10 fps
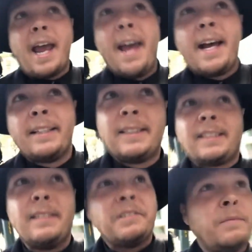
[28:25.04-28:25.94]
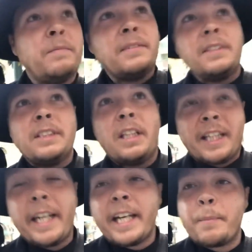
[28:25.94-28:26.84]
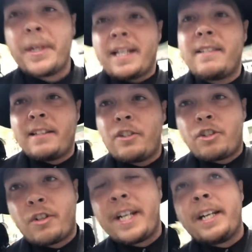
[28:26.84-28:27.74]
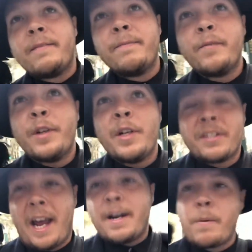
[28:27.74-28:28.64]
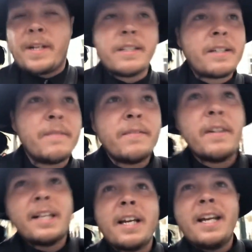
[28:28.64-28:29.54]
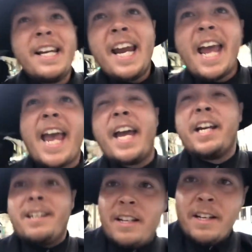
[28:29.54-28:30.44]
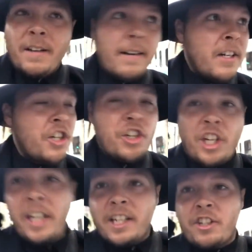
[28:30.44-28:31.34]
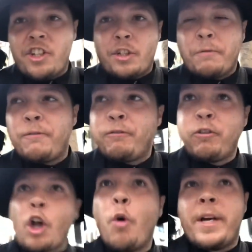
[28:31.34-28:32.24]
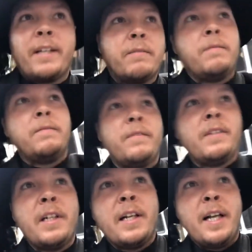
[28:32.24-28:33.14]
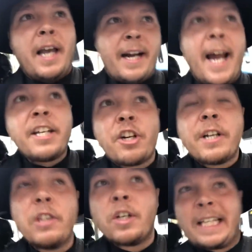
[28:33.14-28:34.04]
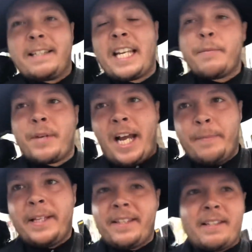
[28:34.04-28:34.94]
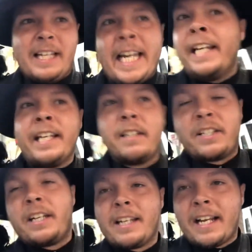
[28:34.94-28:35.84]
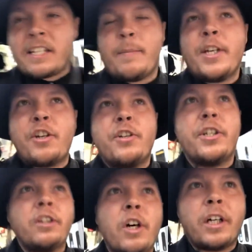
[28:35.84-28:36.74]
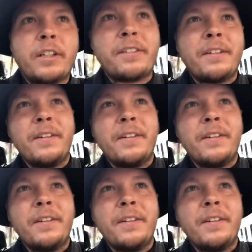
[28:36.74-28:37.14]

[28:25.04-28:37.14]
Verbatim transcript: ass, leaning up against this tree, sideways, and shit is just flowing. And I turn and look at the same time that this lady sitting next to me turns and looks.